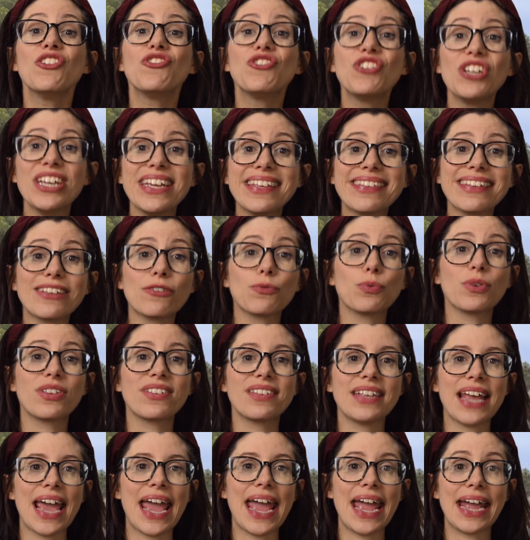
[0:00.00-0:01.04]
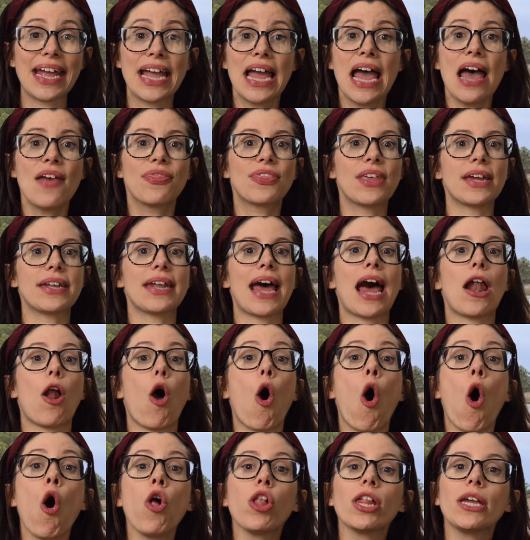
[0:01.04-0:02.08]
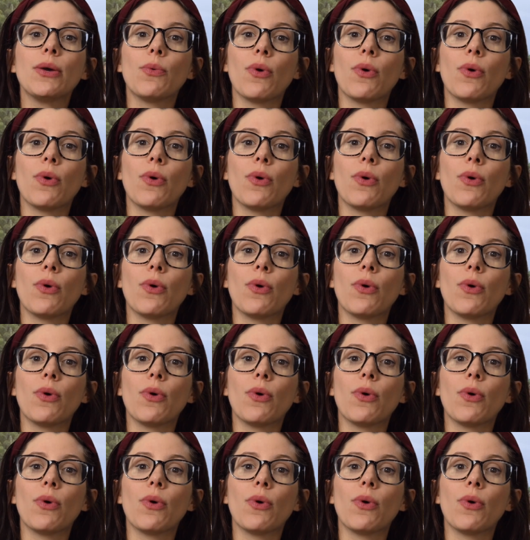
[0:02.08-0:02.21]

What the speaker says: Jesus was saying that not only